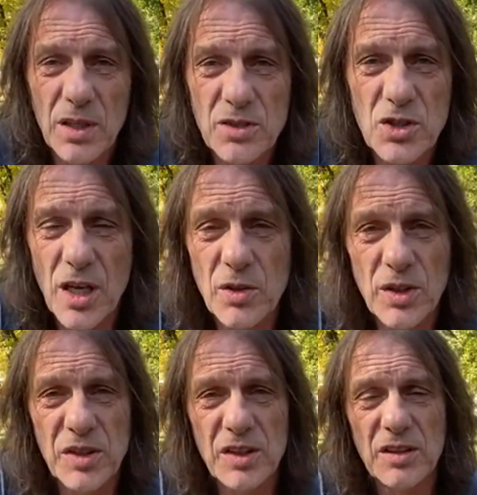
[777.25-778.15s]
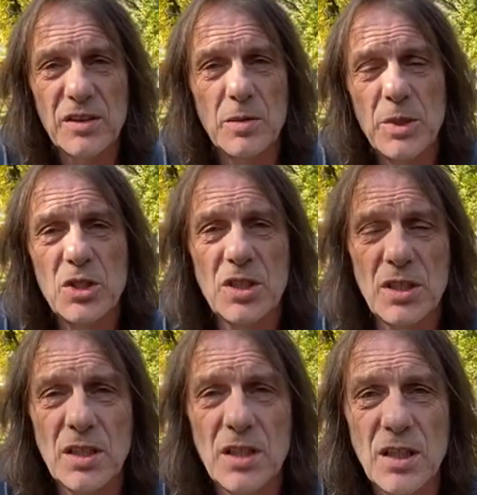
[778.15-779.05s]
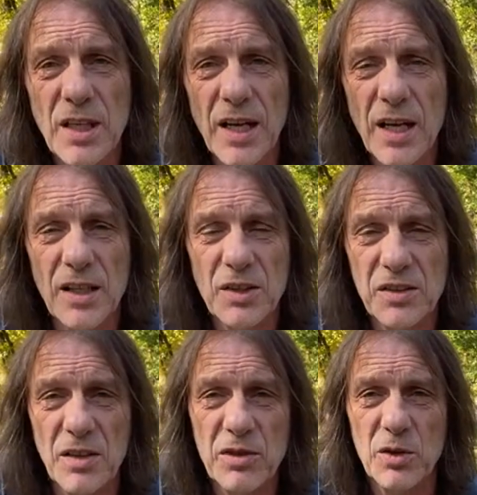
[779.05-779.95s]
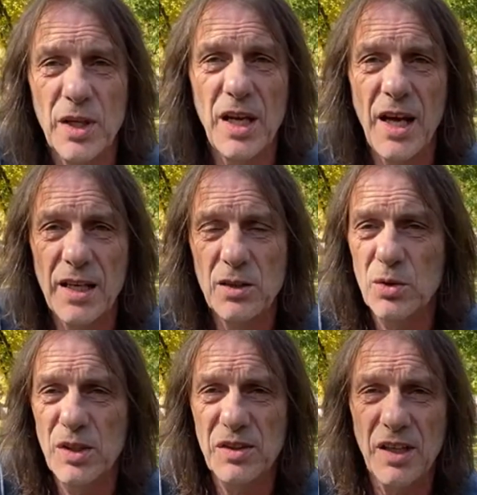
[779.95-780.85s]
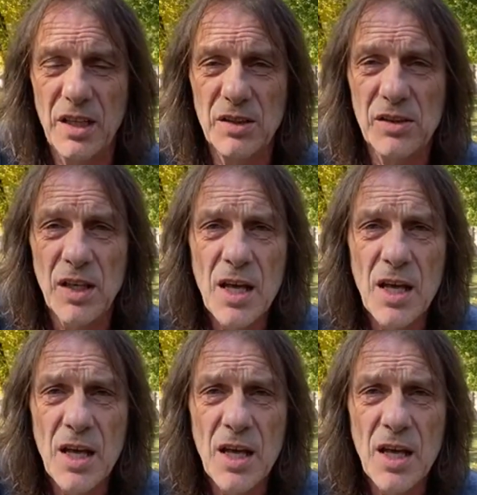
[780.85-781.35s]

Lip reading: January 6th commission and that kind of stuff, so they added to his sentence.